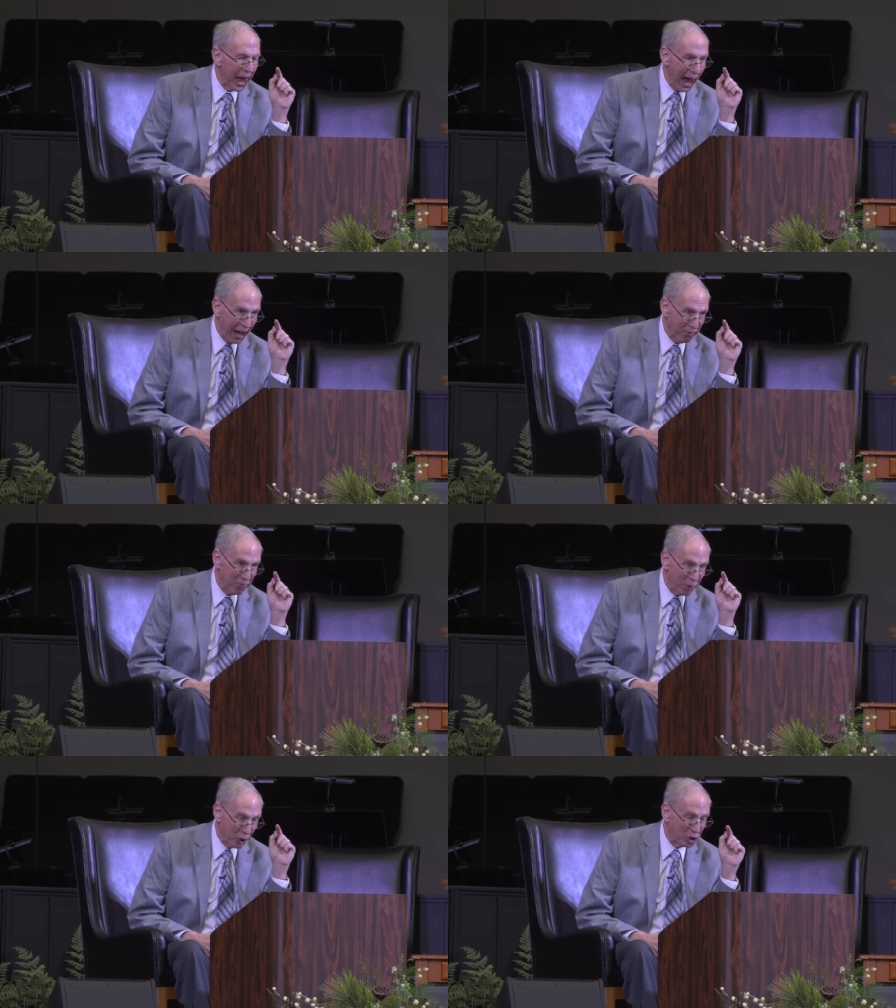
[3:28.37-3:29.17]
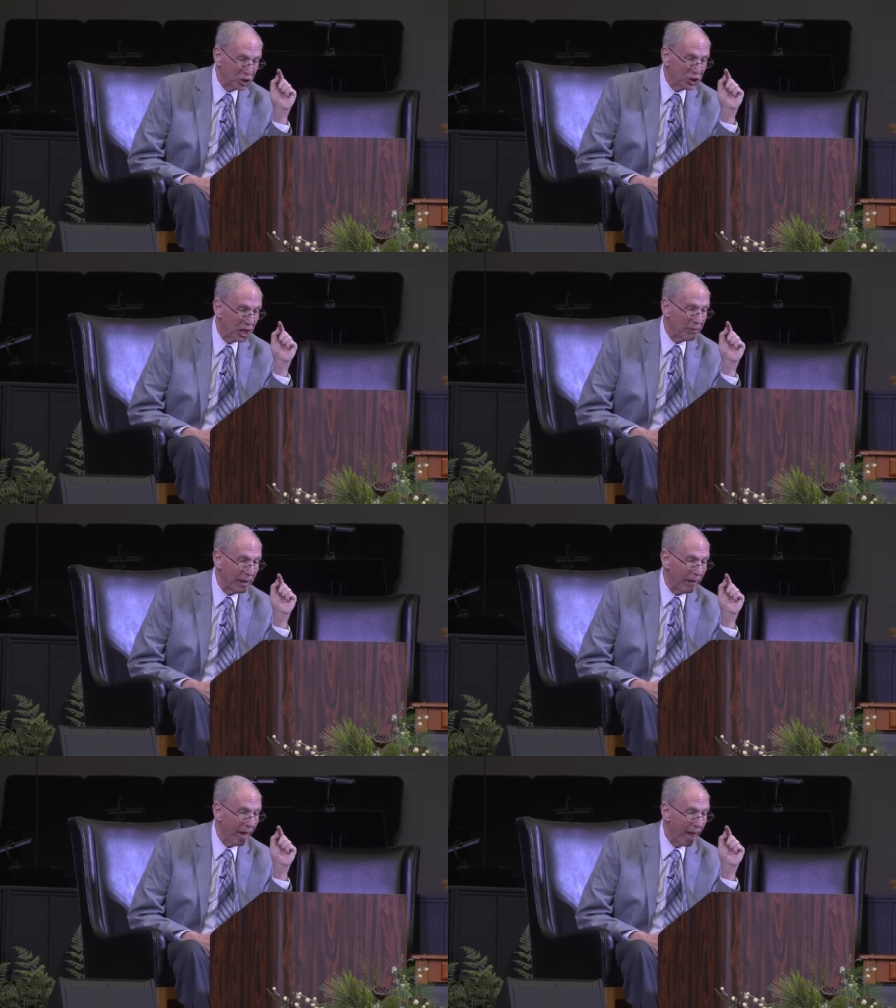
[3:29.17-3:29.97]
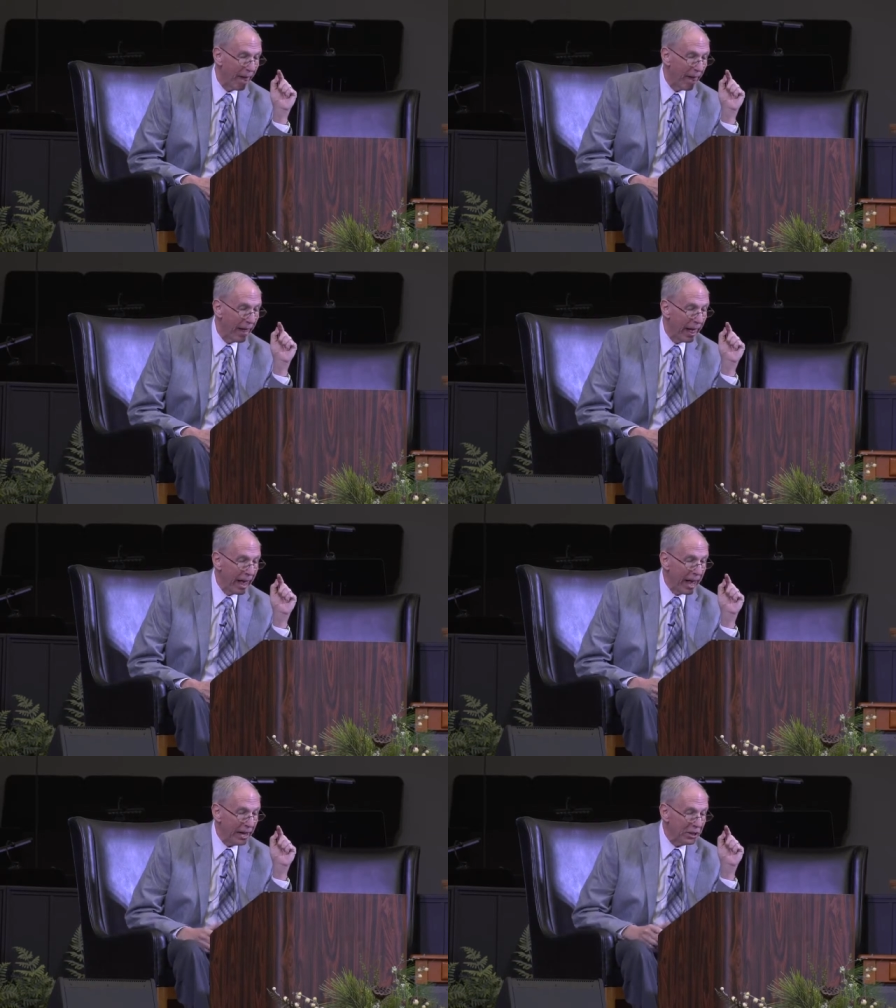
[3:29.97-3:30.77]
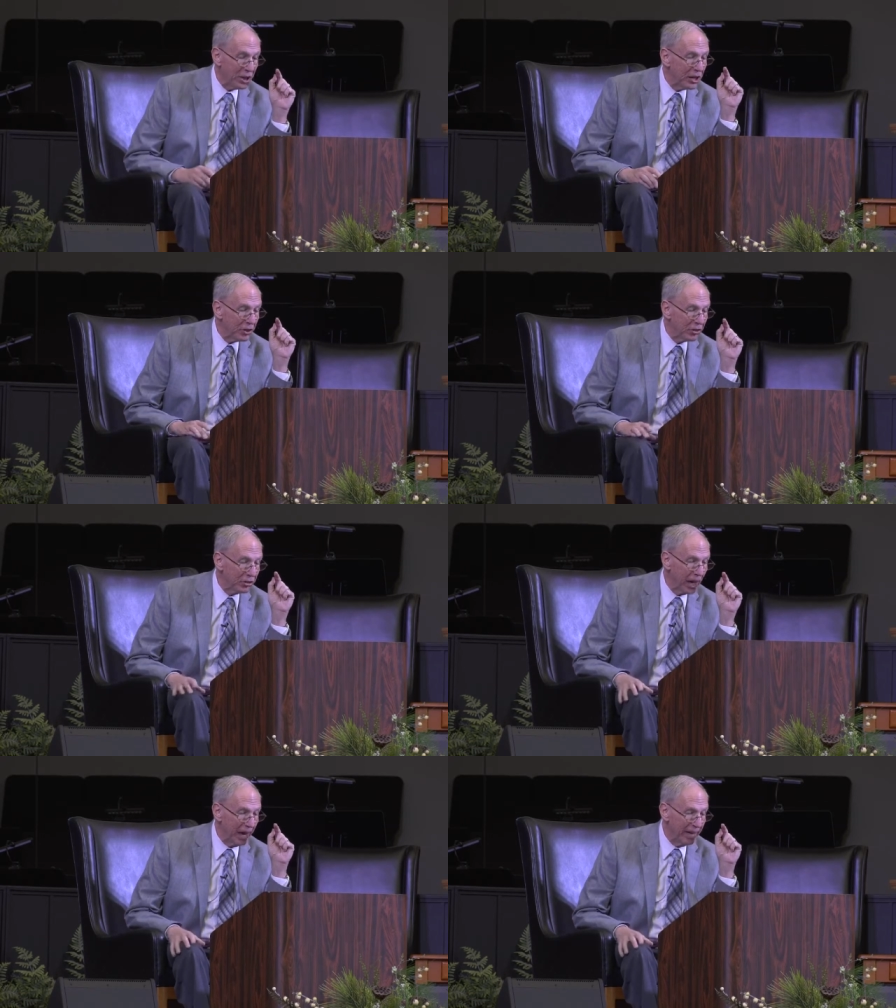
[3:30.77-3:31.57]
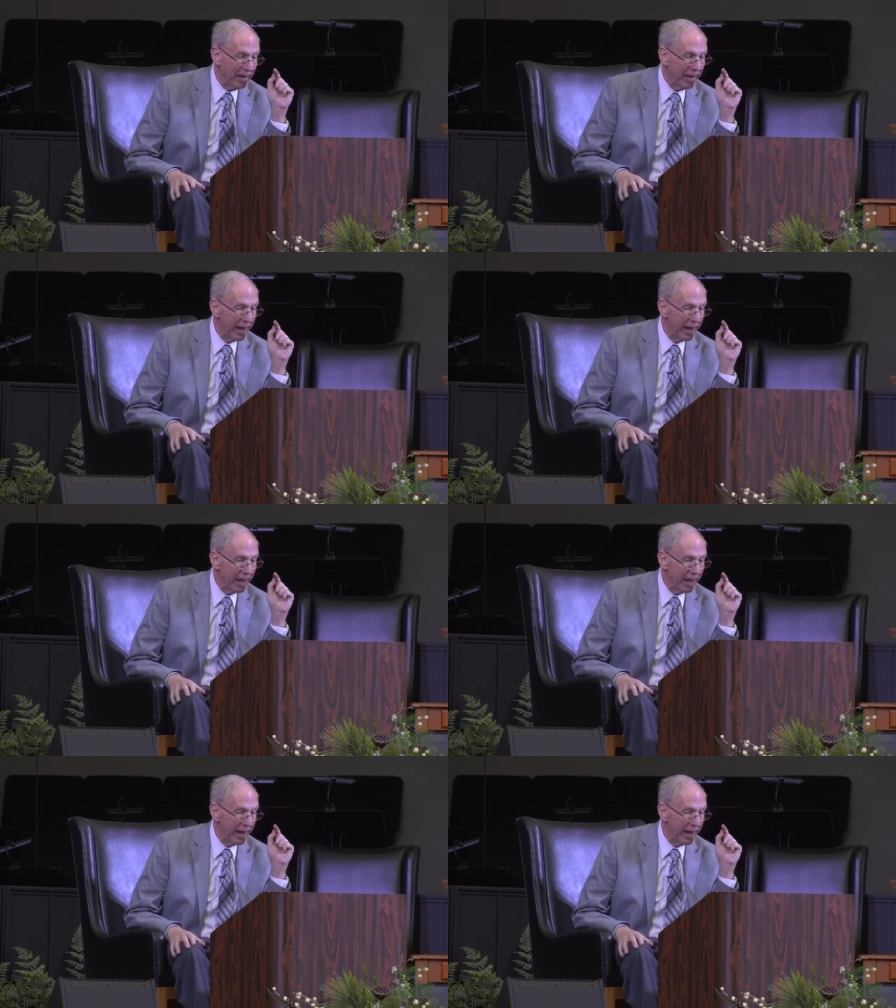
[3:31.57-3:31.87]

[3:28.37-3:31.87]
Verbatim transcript: And verse seven, Jesus said,